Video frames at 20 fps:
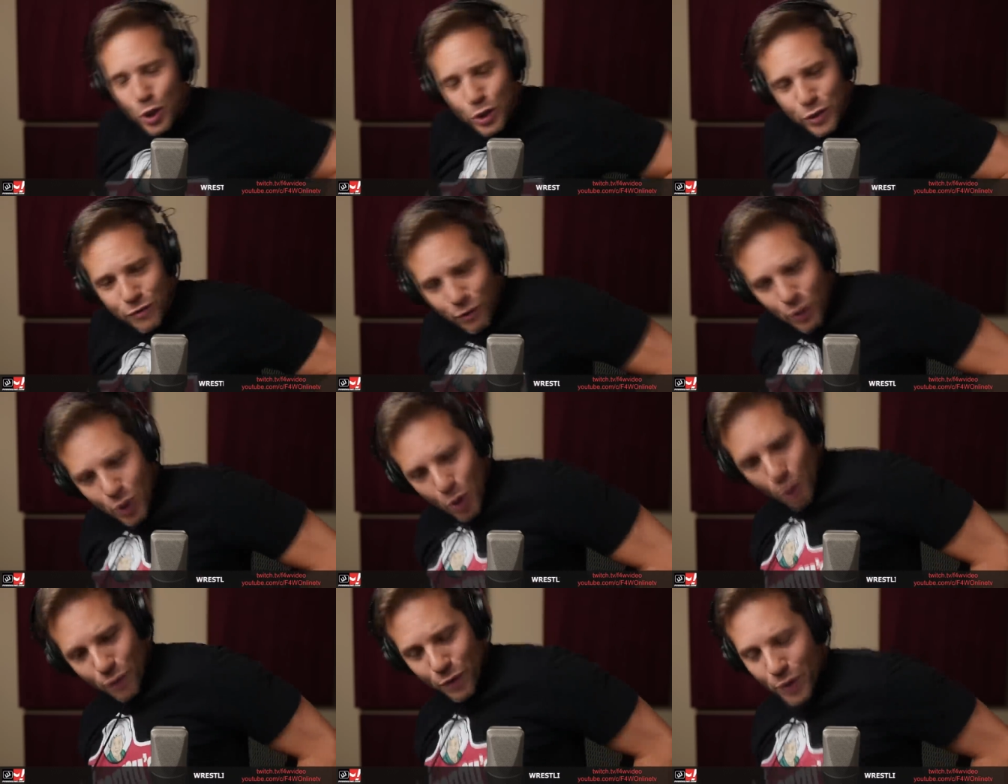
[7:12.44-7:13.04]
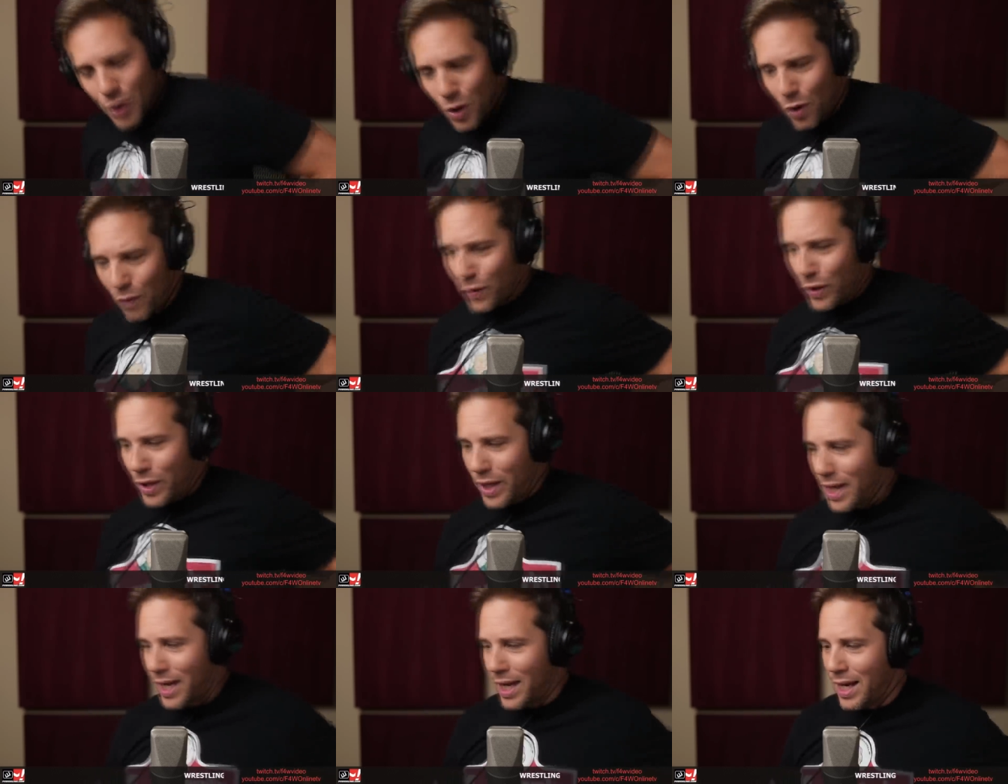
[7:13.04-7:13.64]
Goes for it over and
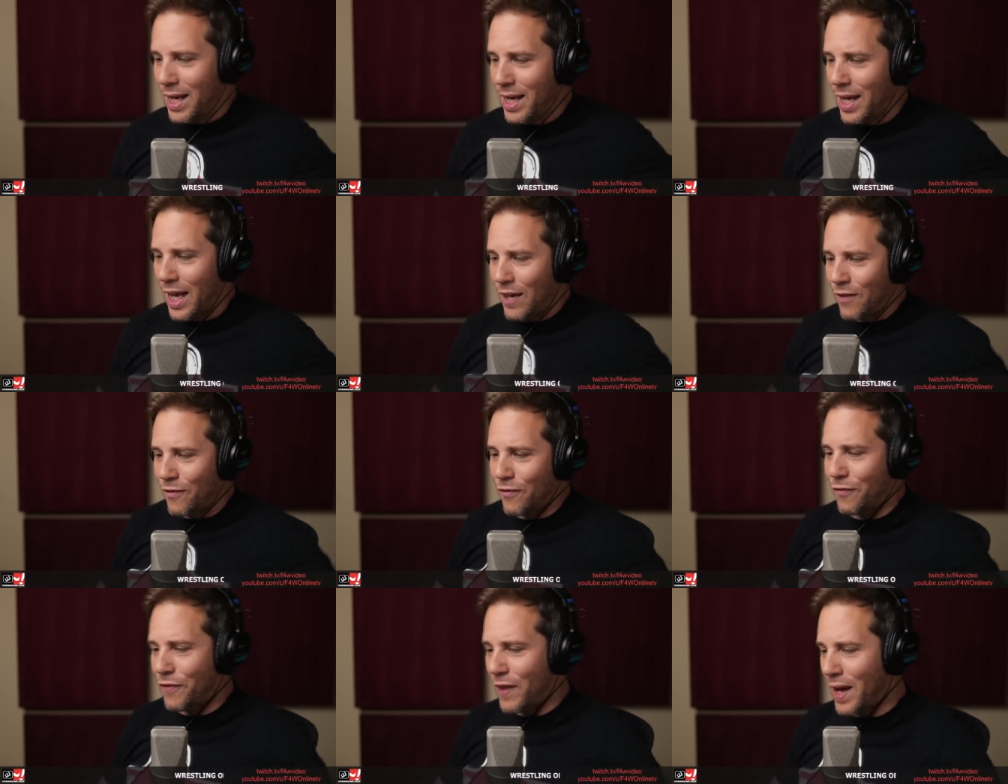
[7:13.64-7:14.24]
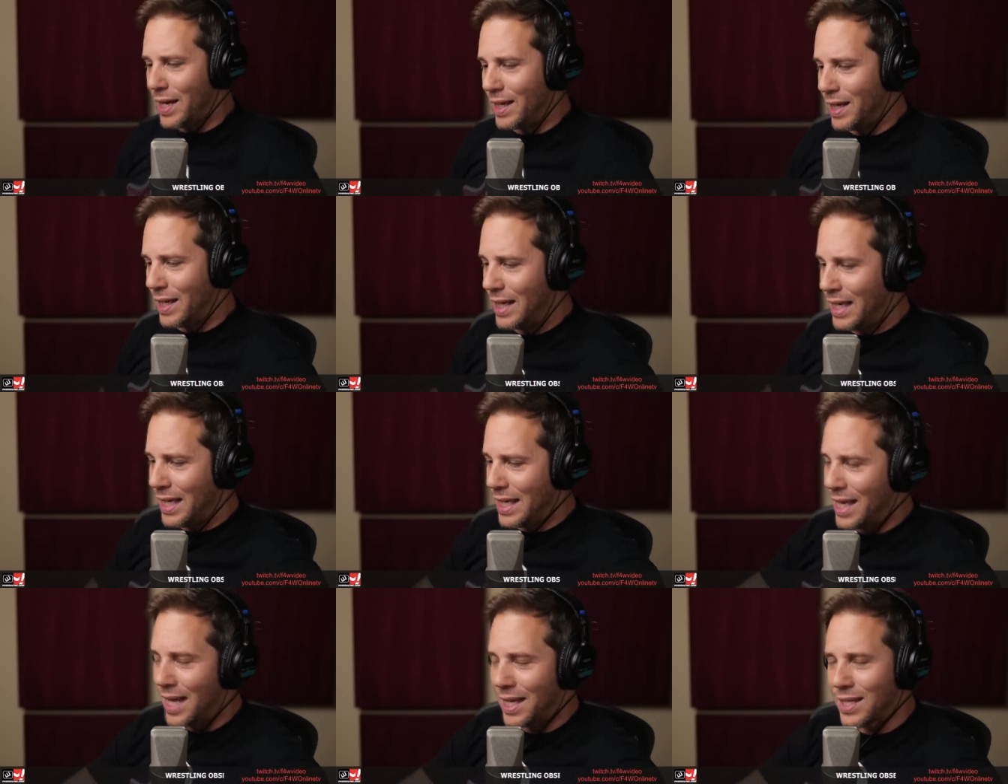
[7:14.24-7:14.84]
over again and
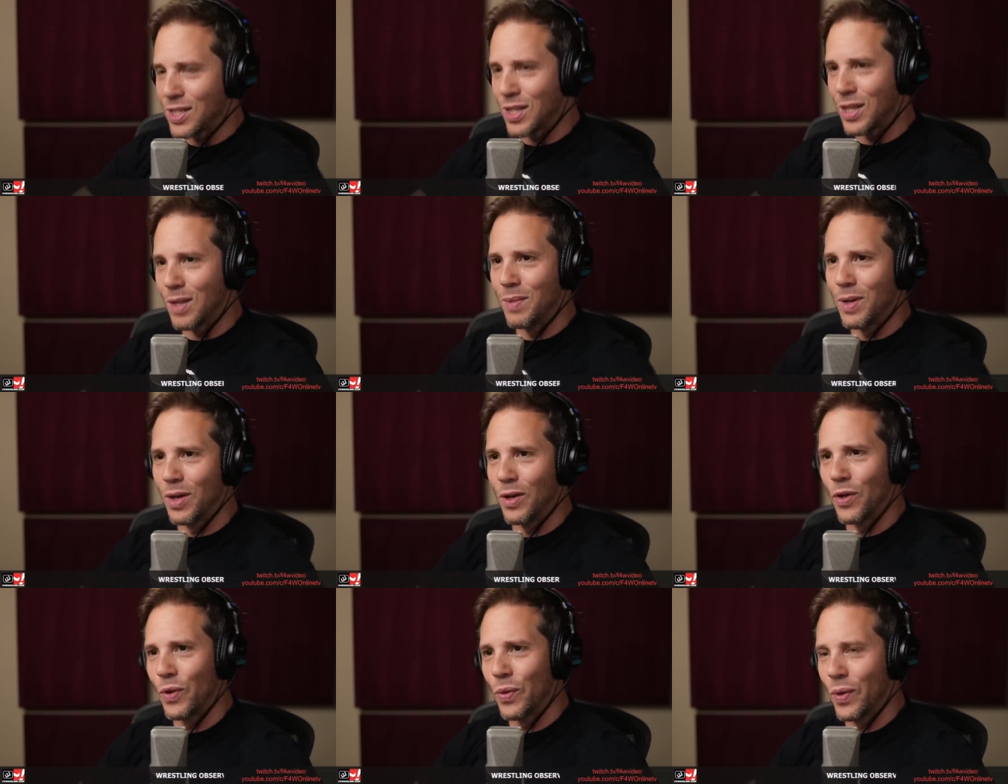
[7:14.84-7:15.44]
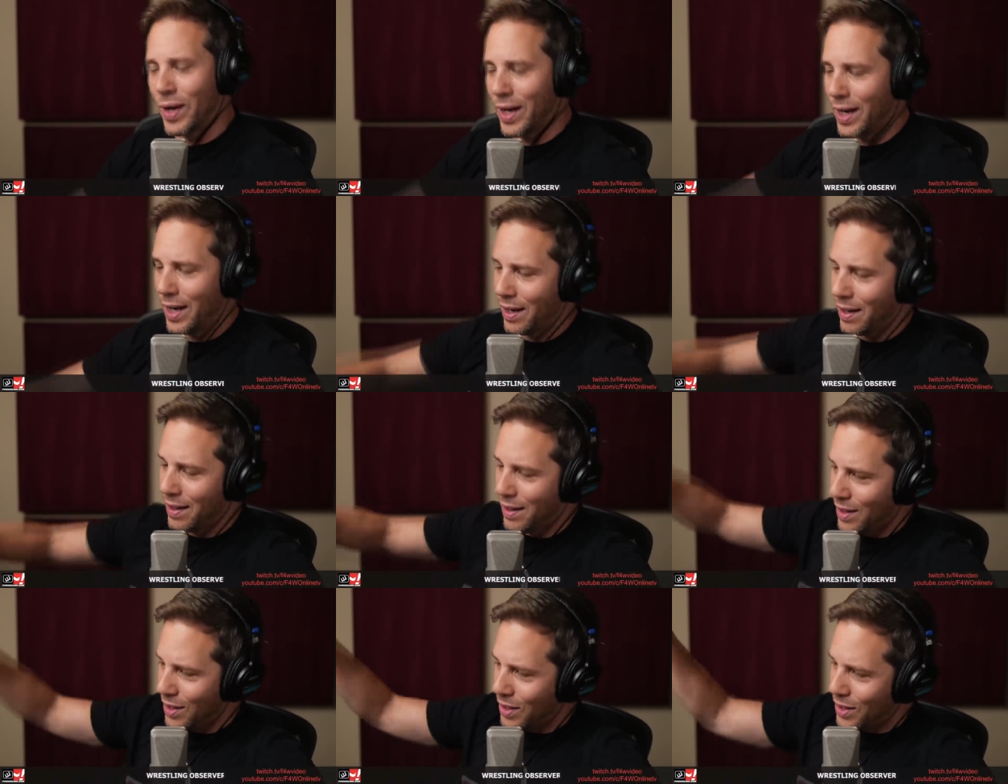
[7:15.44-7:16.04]
finally gets in the middle of the
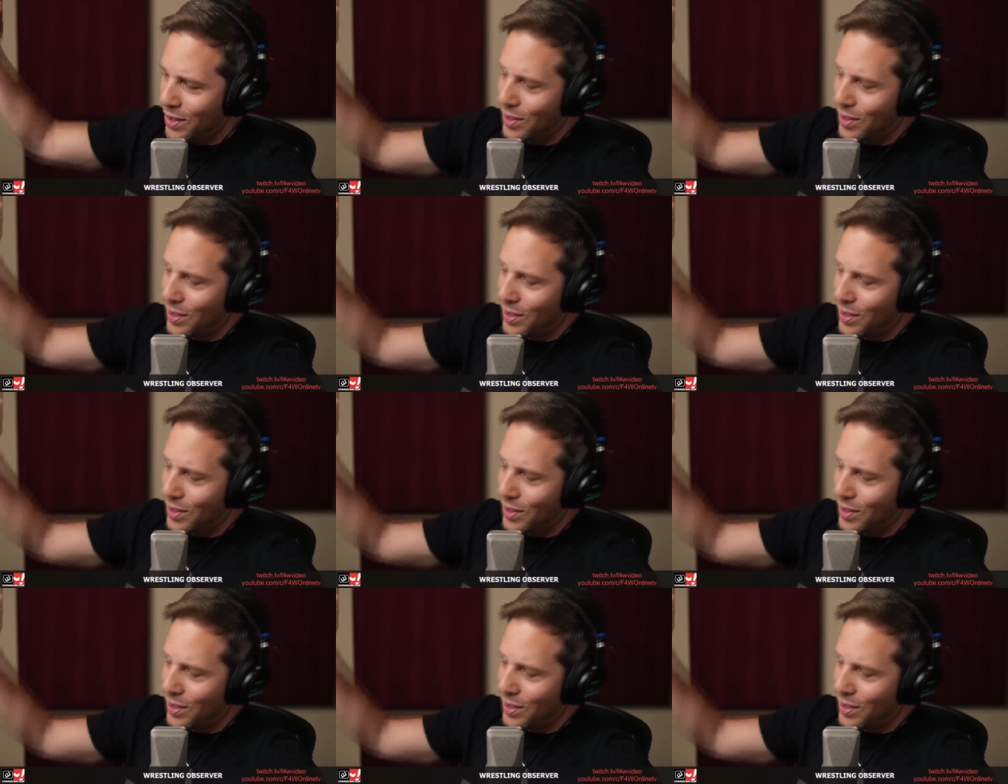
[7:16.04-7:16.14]
ring.